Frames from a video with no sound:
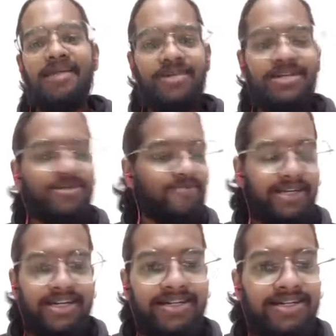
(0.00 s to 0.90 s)
happy to
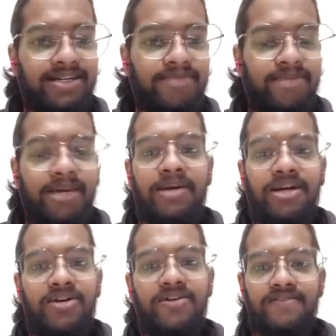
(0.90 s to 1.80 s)
be here and be a
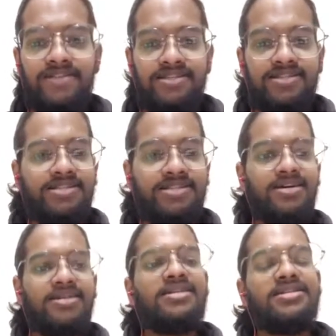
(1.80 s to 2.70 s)
part of this
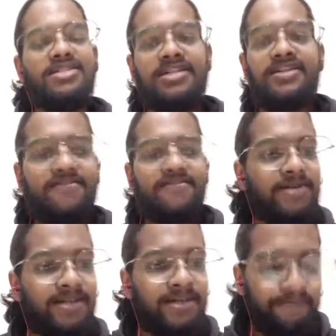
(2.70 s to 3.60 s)
initiative
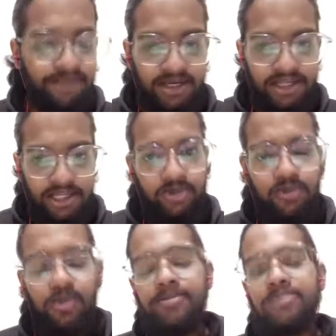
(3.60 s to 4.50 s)
by the
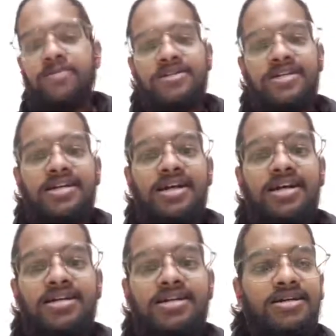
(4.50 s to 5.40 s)
Good Vibes project
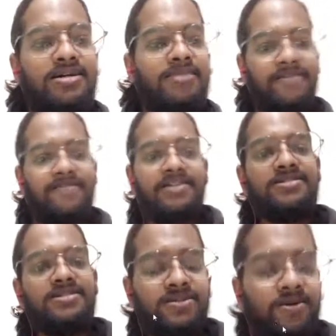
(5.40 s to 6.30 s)
and my
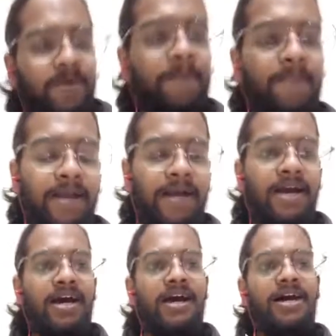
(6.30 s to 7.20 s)
friends. So,
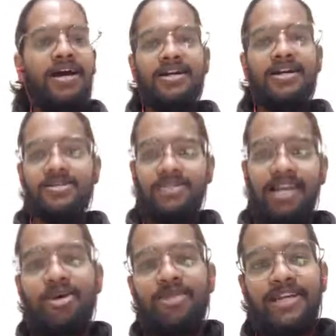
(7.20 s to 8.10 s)
to
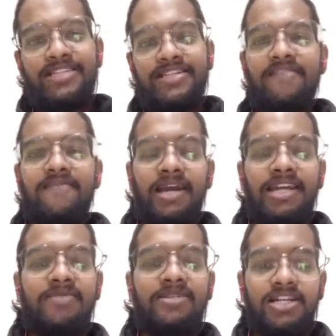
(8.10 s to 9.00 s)
tell about myself,
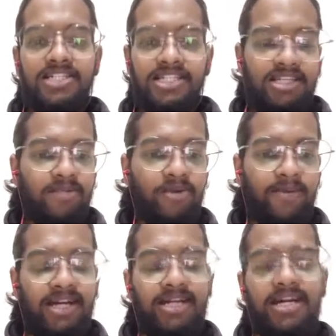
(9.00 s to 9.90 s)
my name is Akshay
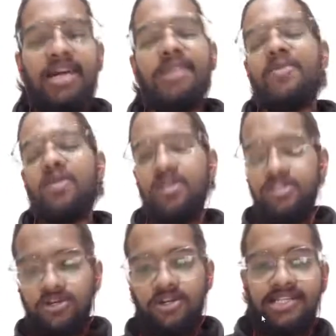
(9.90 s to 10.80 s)
Dilpma. I'm
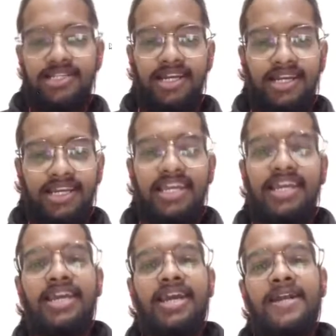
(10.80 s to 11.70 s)
also known as
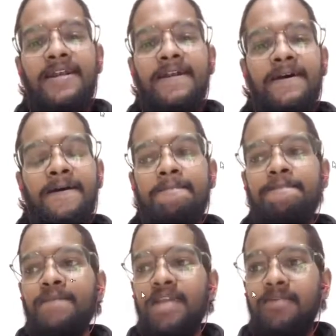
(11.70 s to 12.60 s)
ADK, and
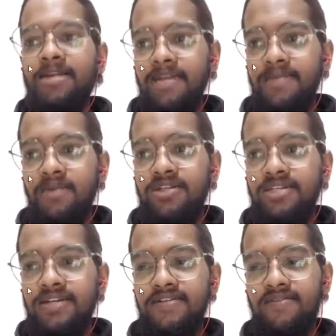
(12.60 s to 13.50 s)
I've been
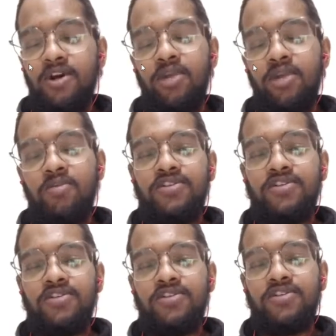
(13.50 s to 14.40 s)
beatboxing for almost
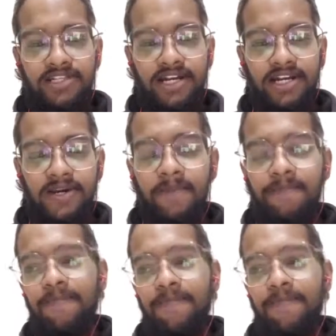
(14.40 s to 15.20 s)
4 years right now.